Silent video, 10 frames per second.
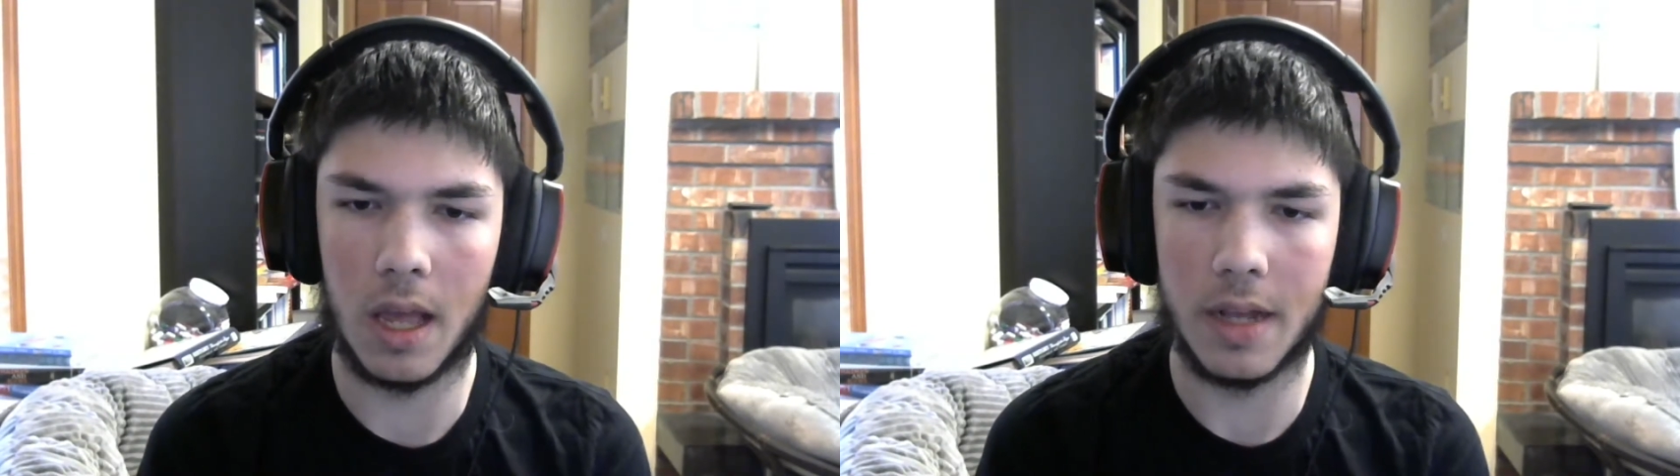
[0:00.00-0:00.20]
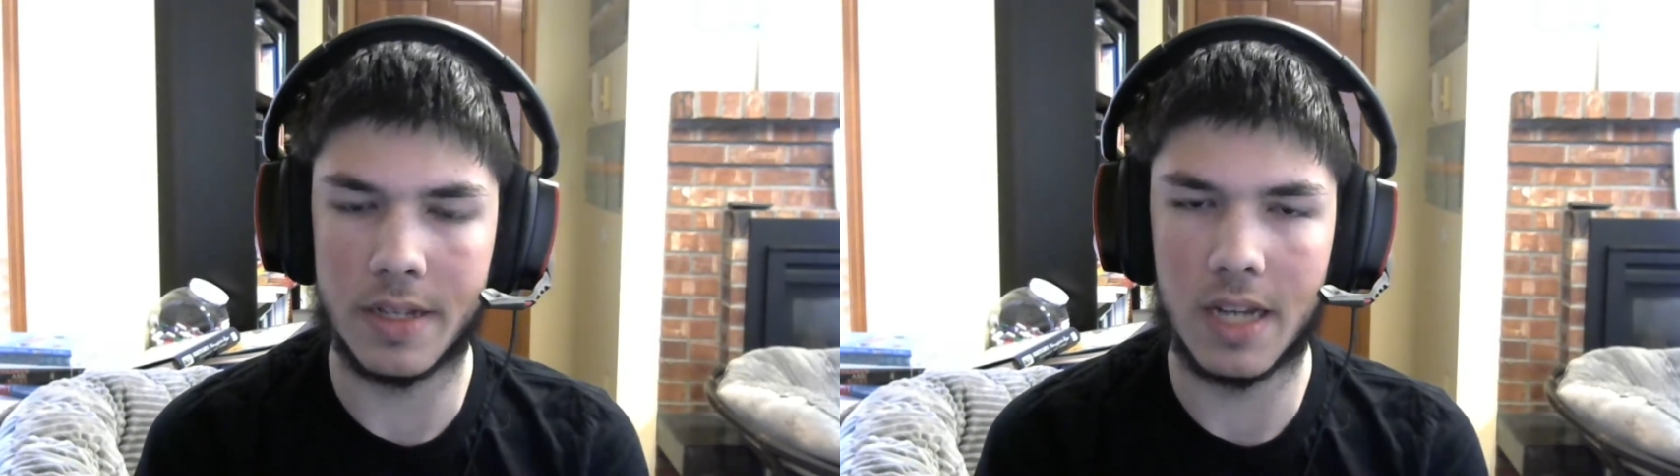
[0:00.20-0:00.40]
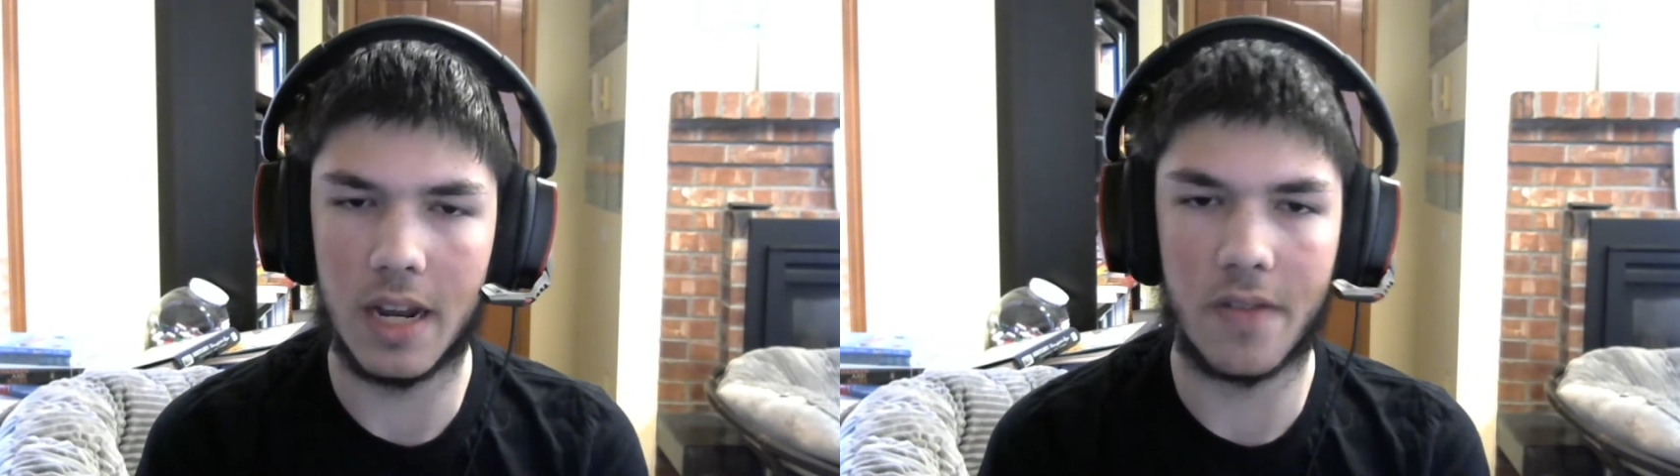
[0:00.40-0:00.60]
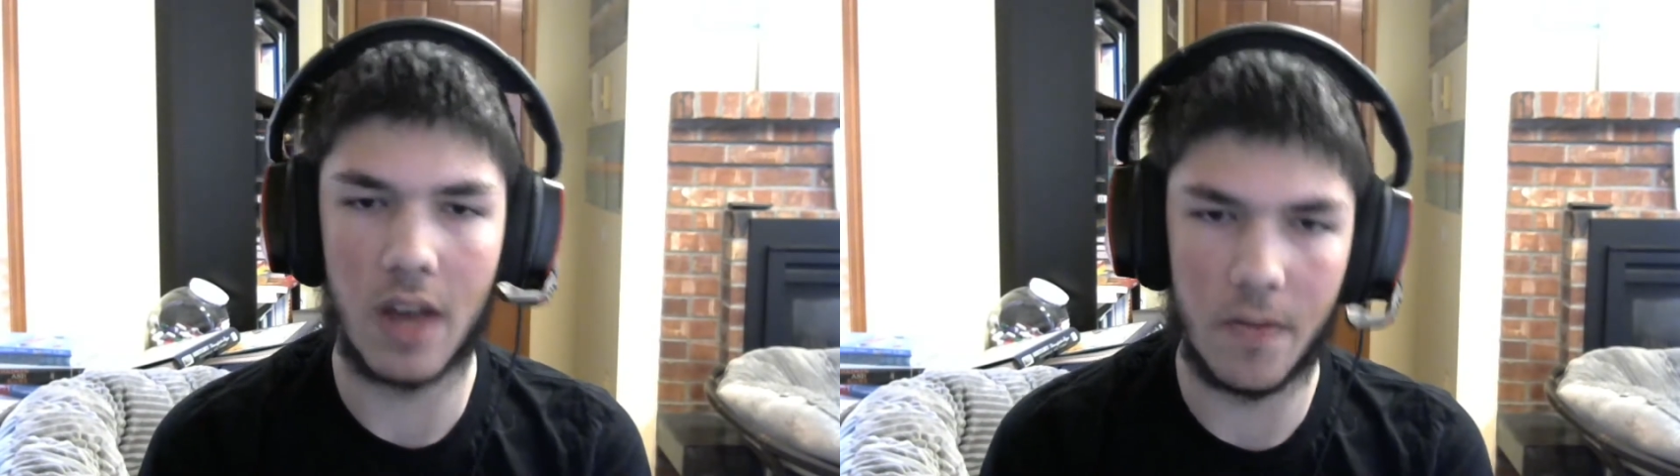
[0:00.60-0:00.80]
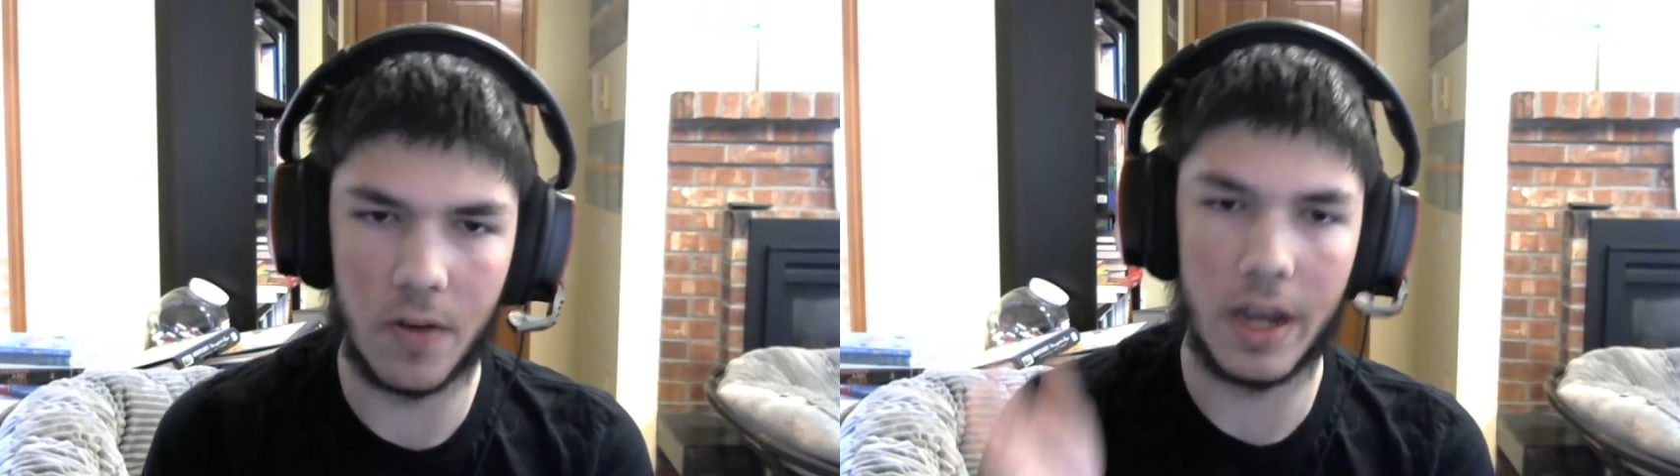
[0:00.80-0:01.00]
instead of
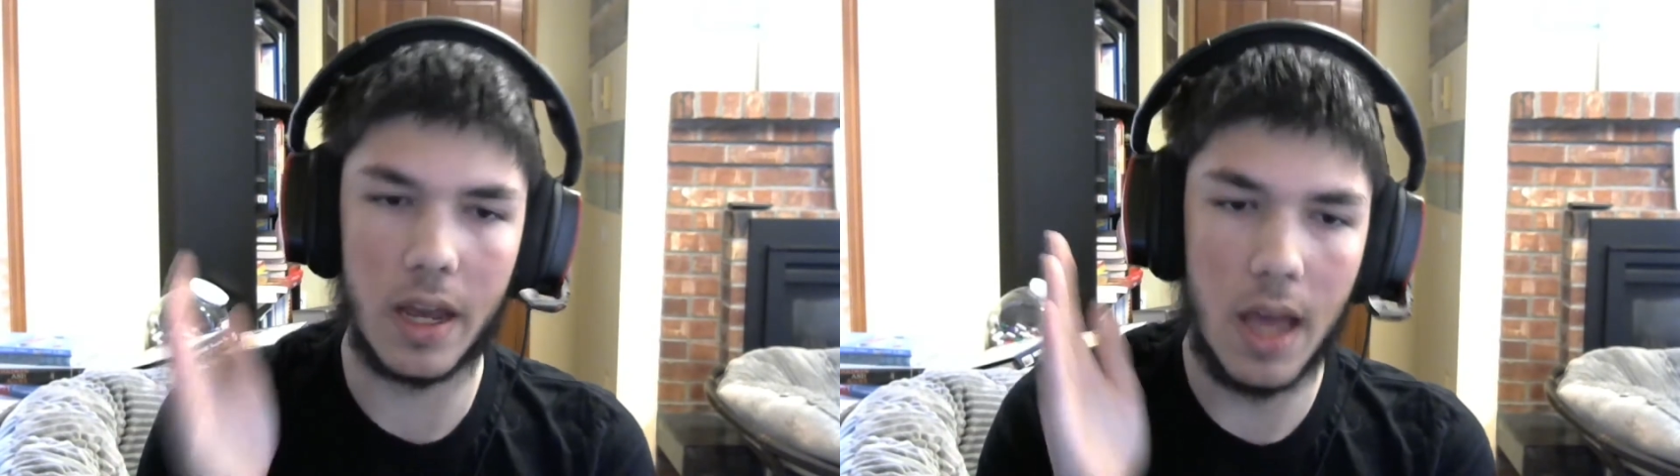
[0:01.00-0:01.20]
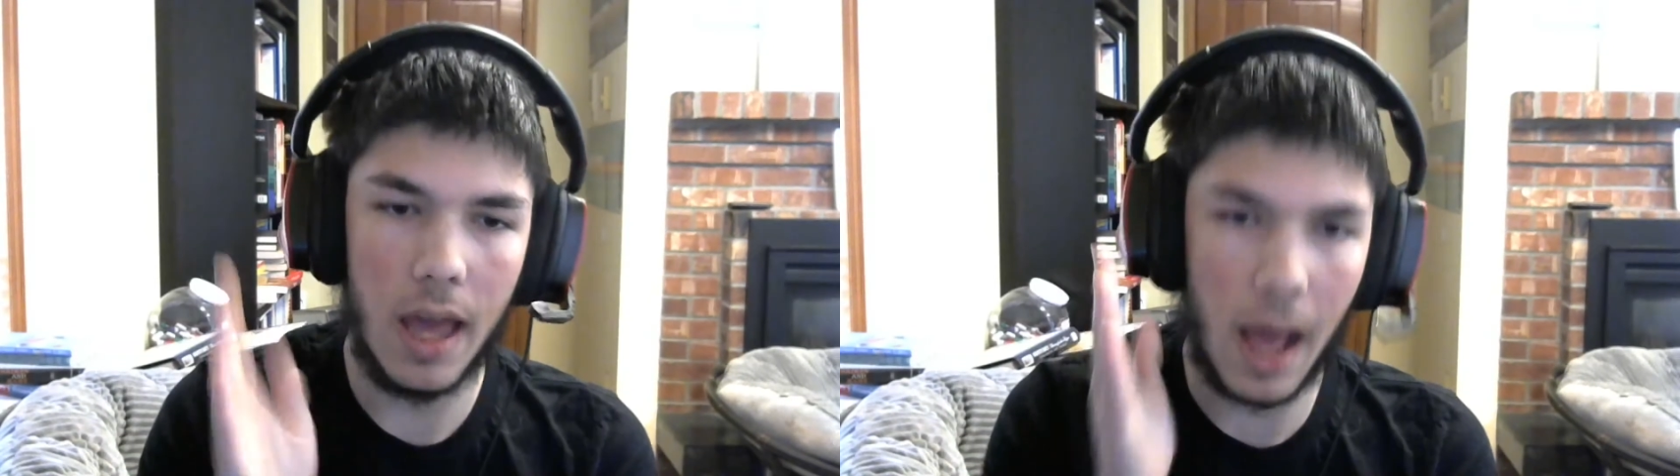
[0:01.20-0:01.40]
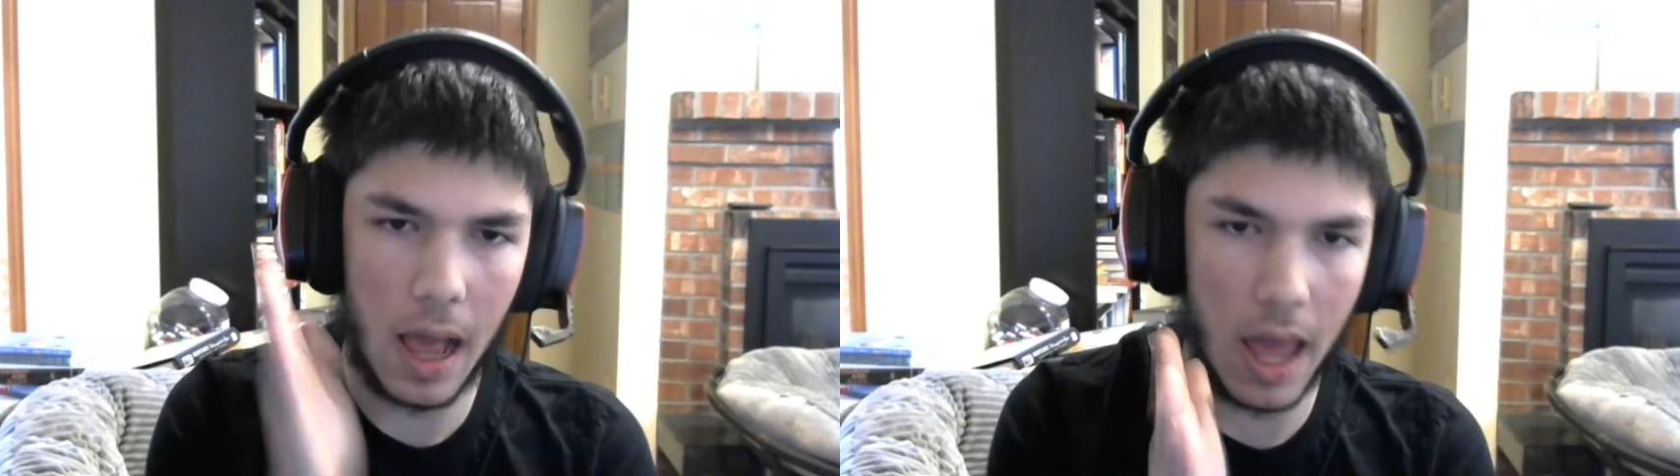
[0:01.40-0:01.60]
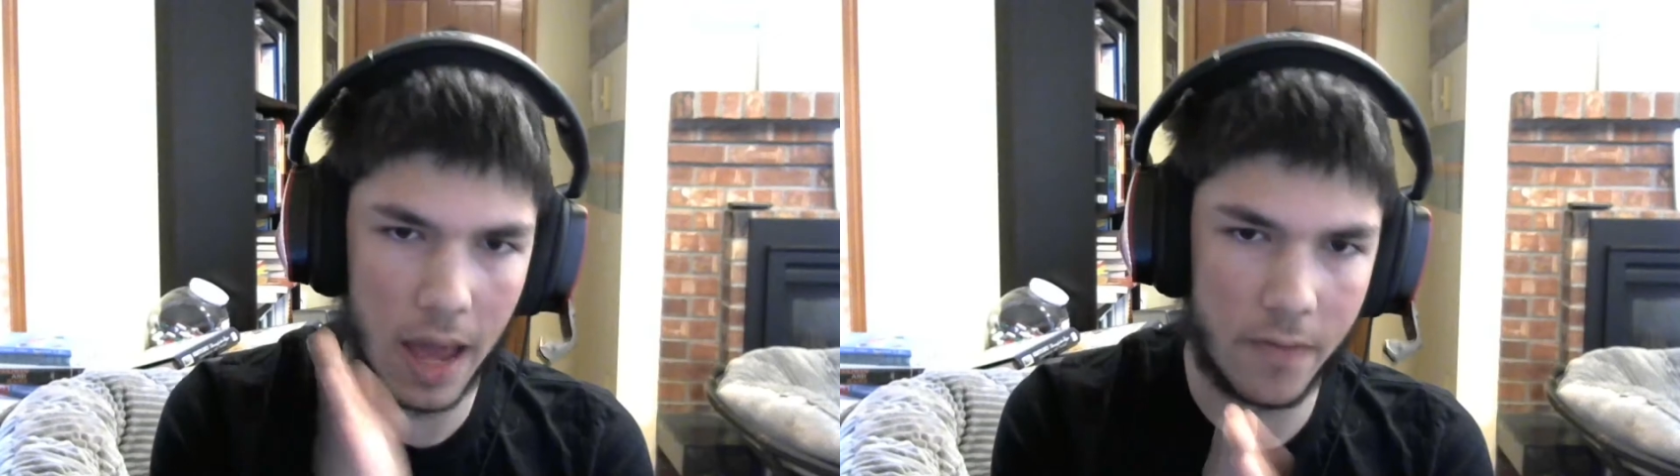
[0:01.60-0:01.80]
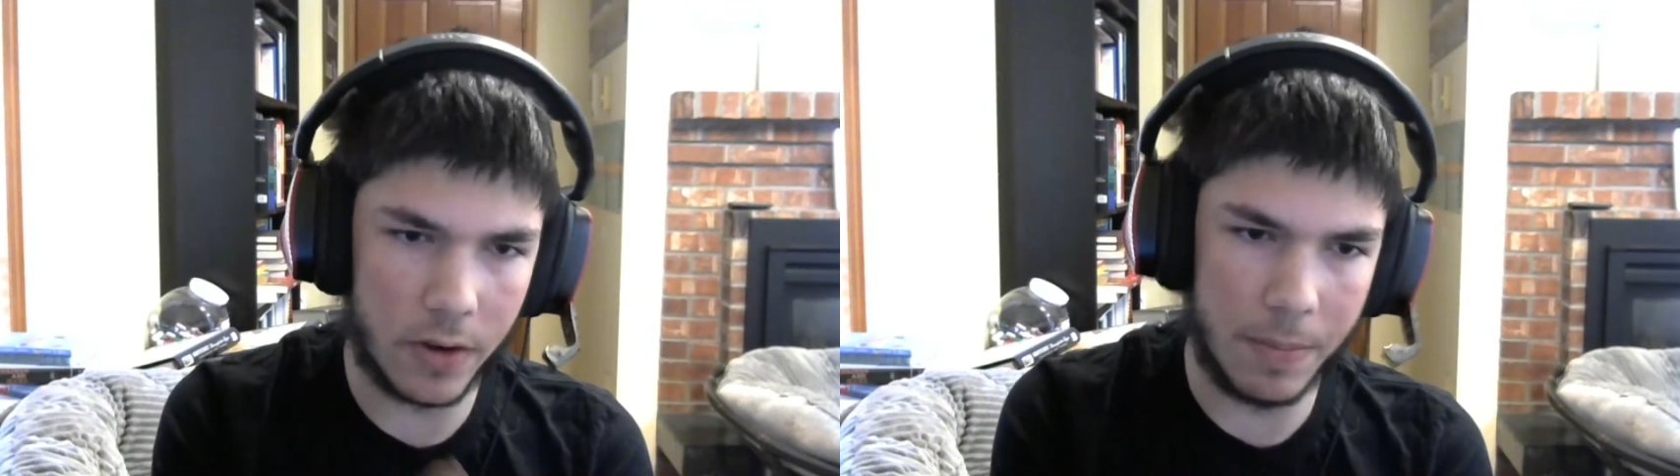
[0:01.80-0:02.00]
covering every